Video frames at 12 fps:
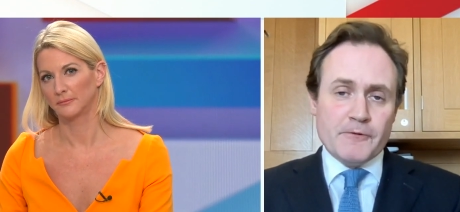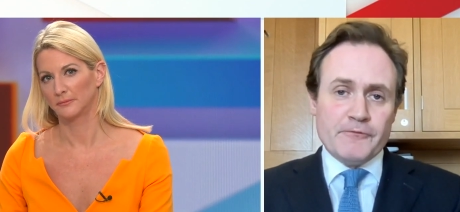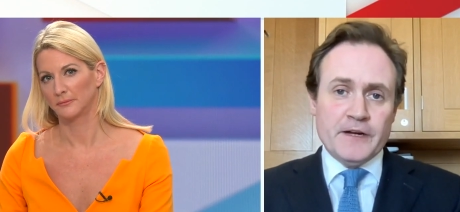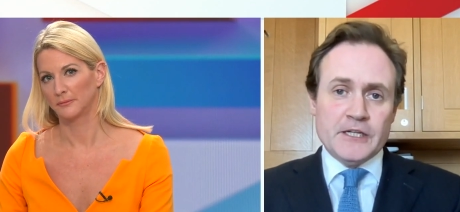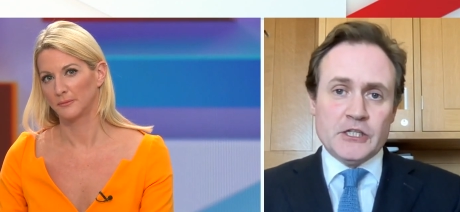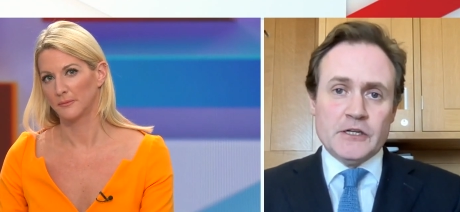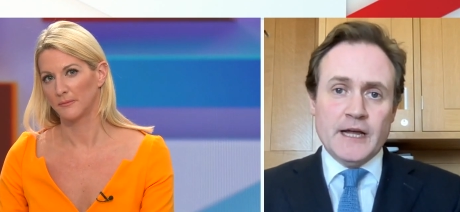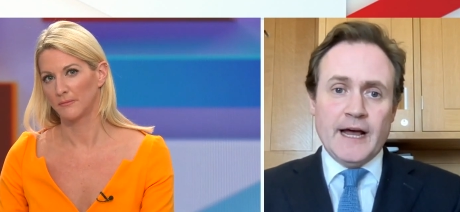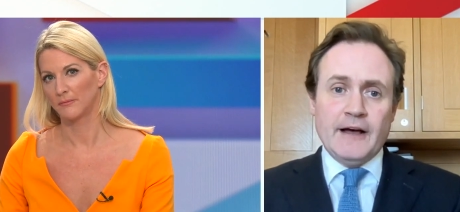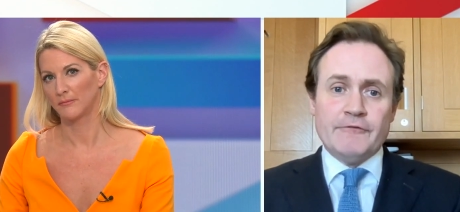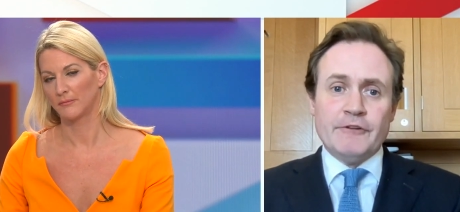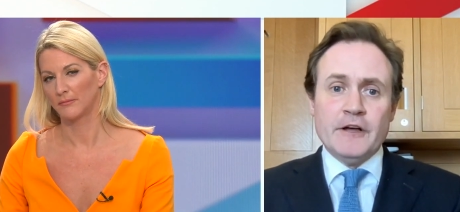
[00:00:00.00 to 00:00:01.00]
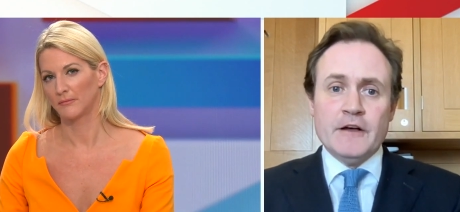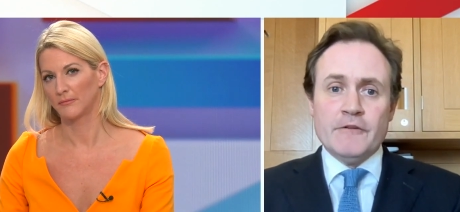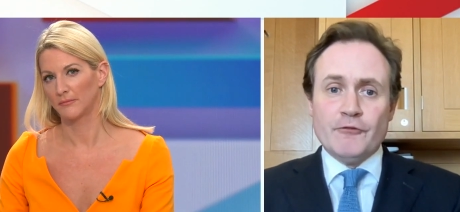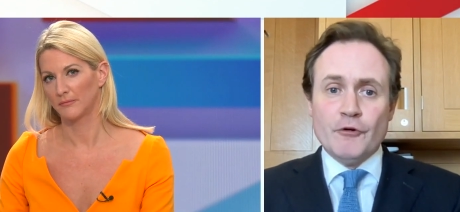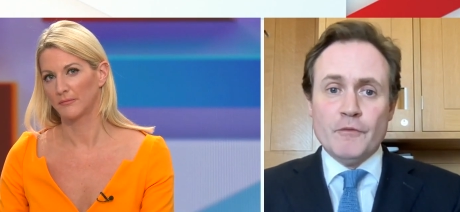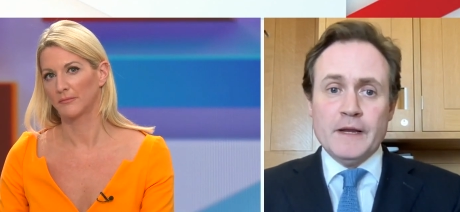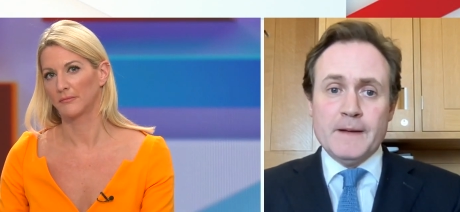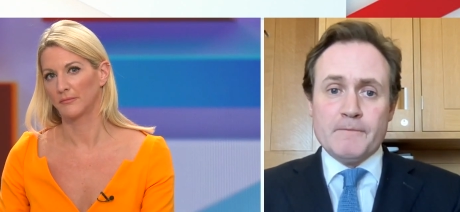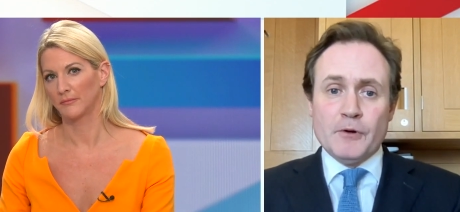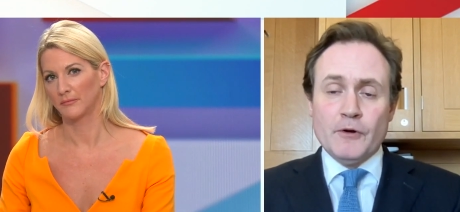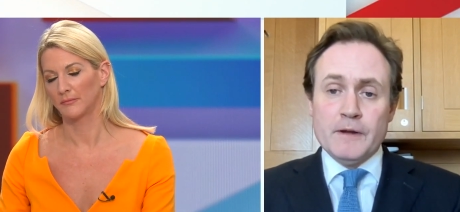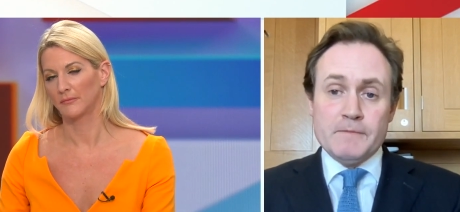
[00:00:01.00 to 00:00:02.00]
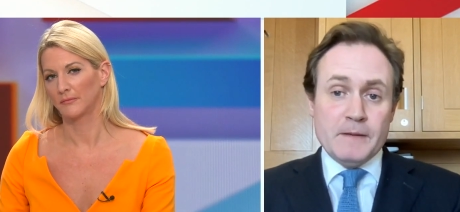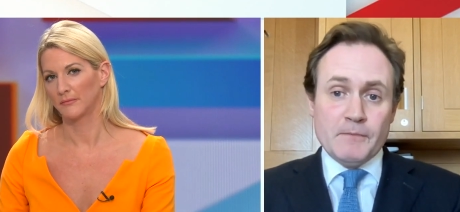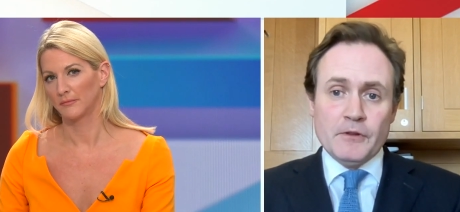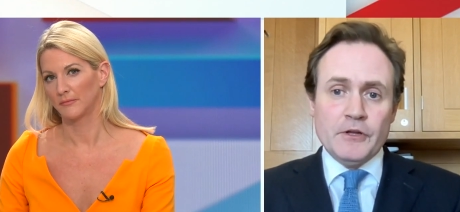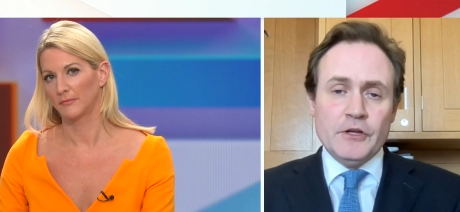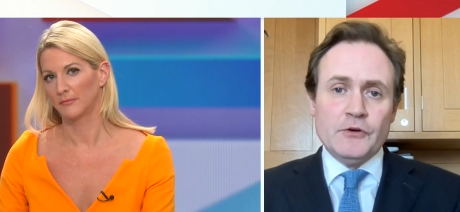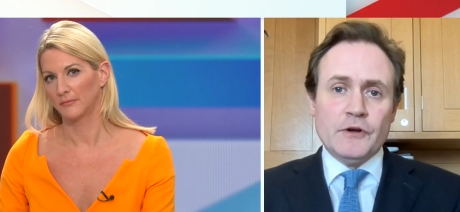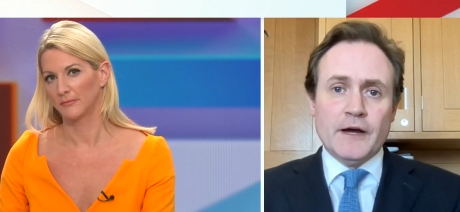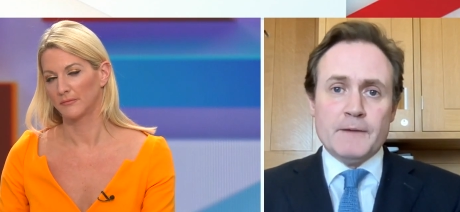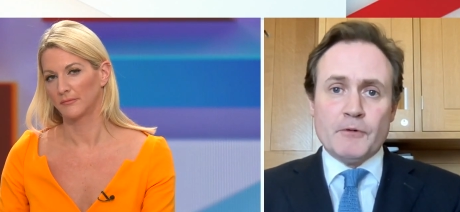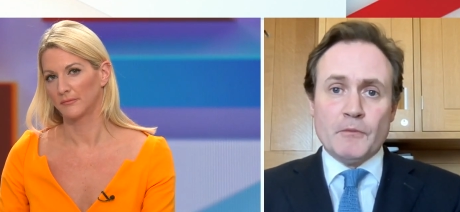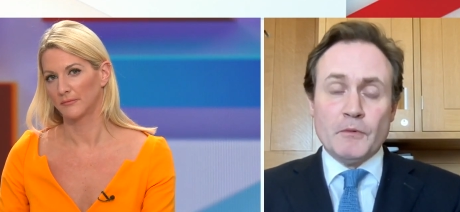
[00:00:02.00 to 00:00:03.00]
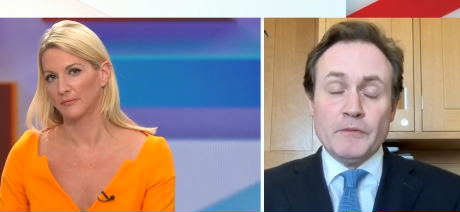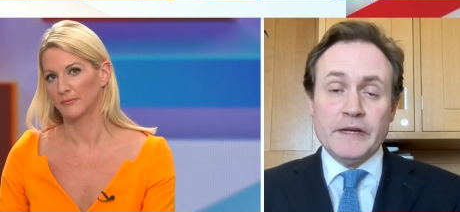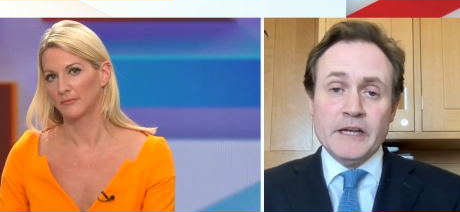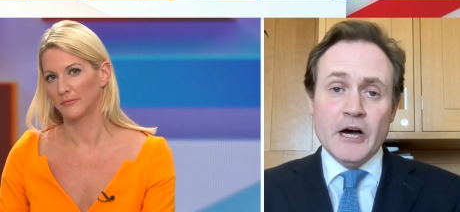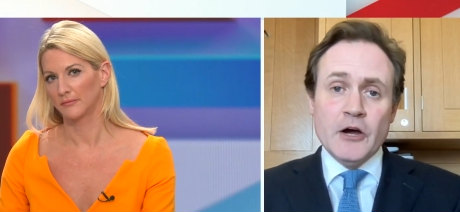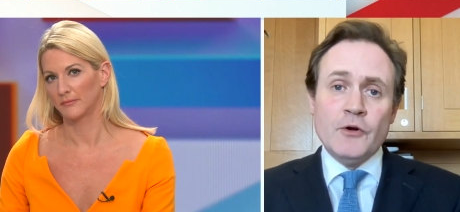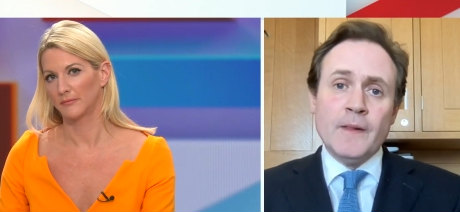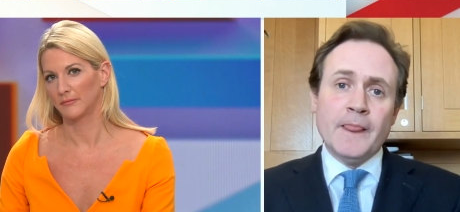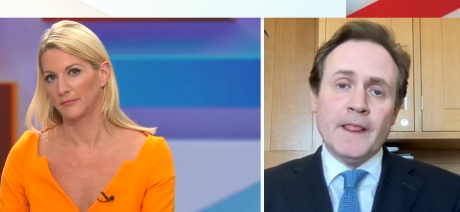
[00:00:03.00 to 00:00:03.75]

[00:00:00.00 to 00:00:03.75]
Speaker 1: profession have formerly employed people that you and I probably know